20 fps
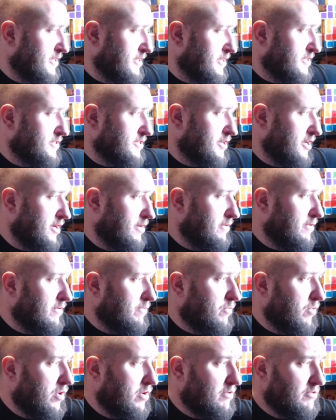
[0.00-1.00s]
So
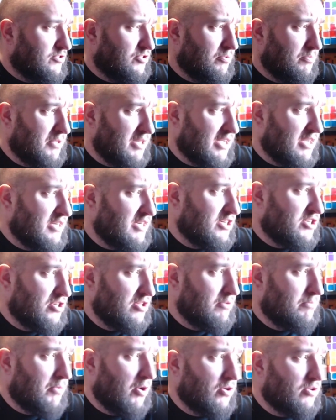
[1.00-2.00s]
what, some of the condition
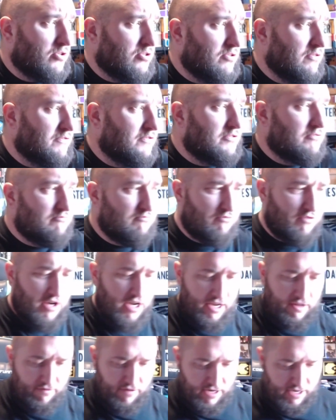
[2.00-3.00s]
of the box stuff's
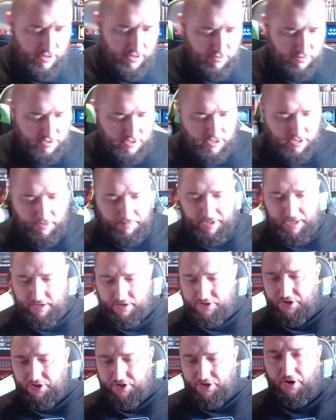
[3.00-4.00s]
really really good. I mean,
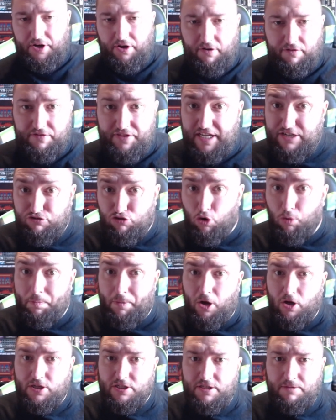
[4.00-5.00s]
starting off, these are all
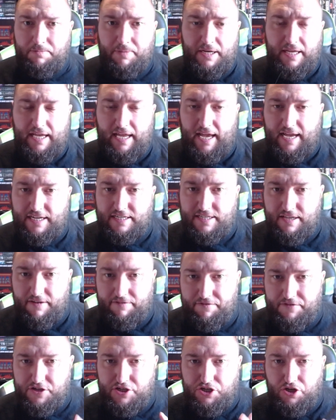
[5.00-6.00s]
box complete
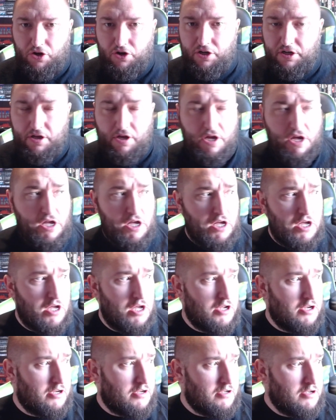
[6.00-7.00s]
except for
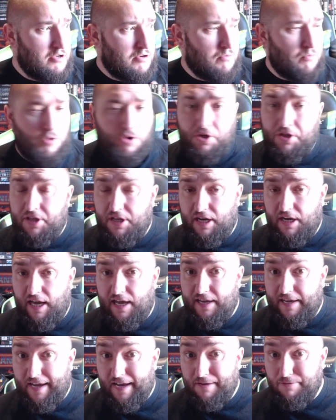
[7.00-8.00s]
uh, one of the
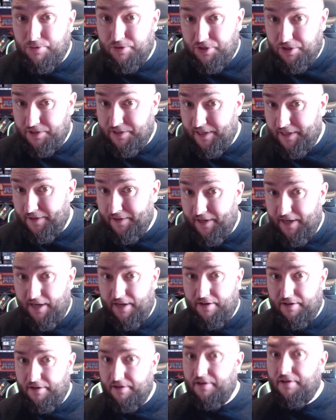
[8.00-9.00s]
later games, which I'll tell
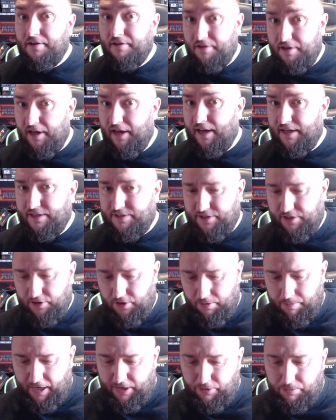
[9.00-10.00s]
you hasn't got
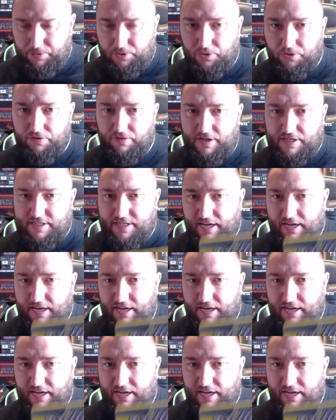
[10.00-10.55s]
a manual, but all the rest